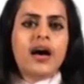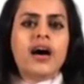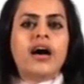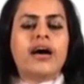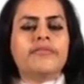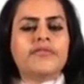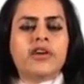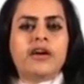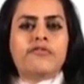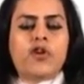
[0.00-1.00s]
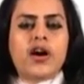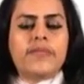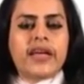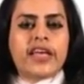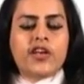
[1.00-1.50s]

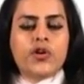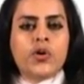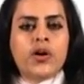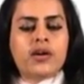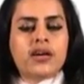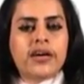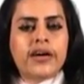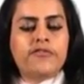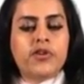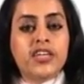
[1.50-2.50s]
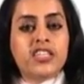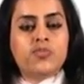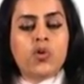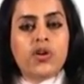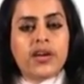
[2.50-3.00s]
For making your
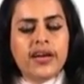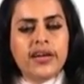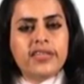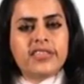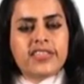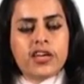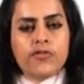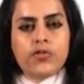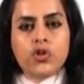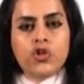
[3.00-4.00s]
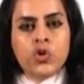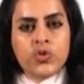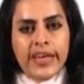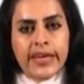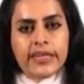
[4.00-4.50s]
words more clear, instead of
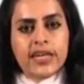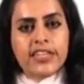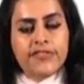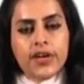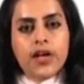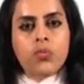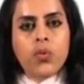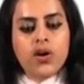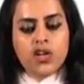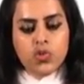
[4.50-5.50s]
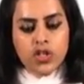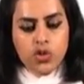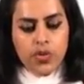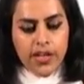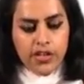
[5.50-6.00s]
using difficult words,
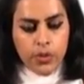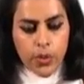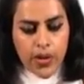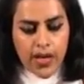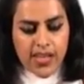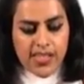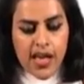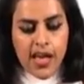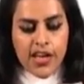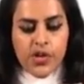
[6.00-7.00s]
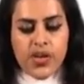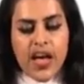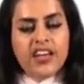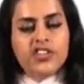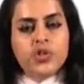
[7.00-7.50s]
what you can do is you
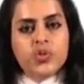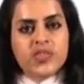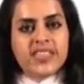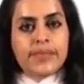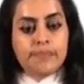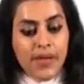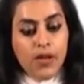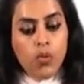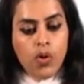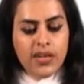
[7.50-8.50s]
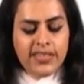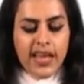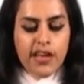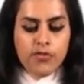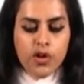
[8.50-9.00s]
can use simple
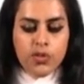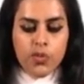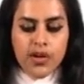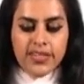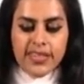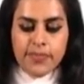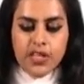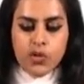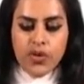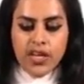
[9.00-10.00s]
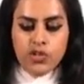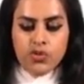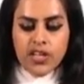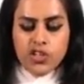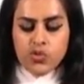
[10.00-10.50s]
words. Like for the word
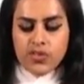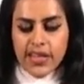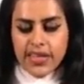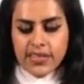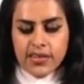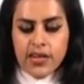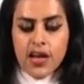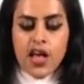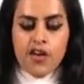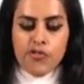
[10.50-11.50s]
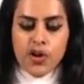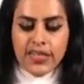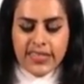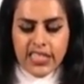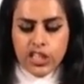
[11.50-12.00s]
subsequent, you can use later.
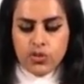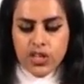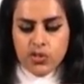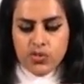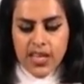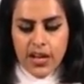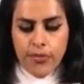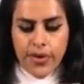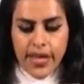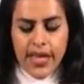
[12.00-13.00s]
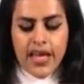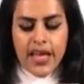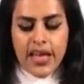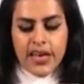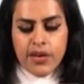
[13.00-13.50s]
For accede, you can use agree.
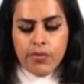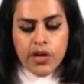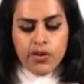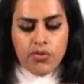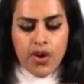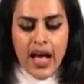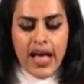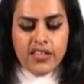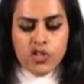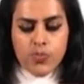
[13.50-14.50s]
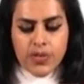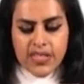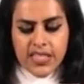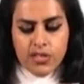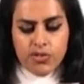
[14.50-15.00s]
Endeavor, try.
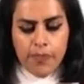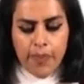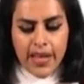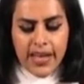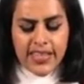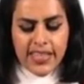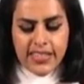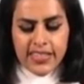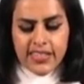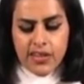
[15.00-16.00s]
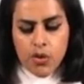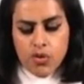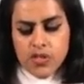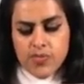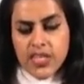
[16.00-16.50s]
Supersede, replace, and
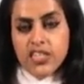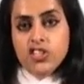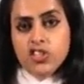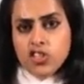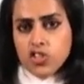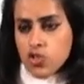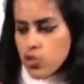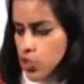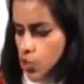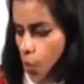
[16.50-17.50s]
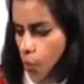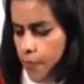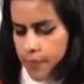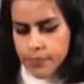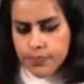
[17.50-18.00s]
disclose means to
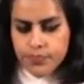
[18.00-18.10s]
show.